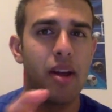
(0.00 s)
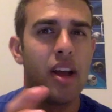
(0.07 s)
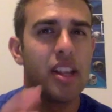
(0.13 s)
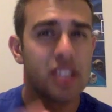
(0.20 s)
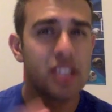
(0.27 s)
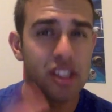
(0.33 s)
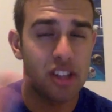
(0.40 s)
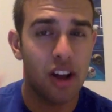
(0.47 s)

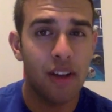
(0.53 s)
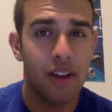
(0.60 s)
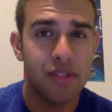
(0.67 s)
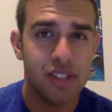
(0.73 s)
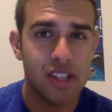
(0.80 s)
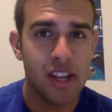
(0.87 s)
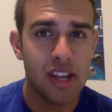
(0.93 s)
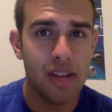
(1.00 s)
It's a tough
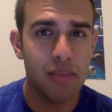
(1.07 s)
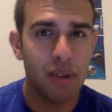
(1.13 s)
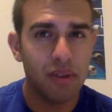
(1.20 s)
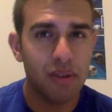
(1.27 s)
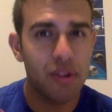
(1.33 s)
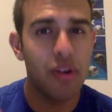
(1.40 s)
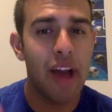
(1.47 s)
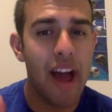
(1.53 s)
sit, but if
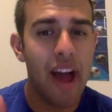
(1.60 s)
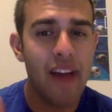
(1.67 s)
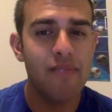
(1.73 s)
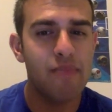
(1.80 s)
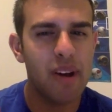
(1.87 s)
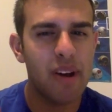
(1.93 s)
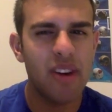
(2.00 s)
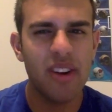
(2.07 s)
you
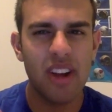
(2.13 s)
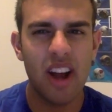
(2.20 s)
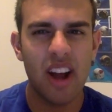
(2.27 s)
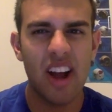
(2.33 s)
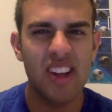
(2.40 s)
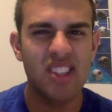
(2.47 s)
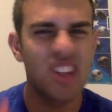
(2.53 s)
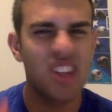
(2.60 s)
have better
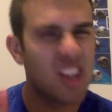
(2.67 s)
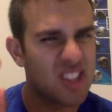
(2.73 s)
guys,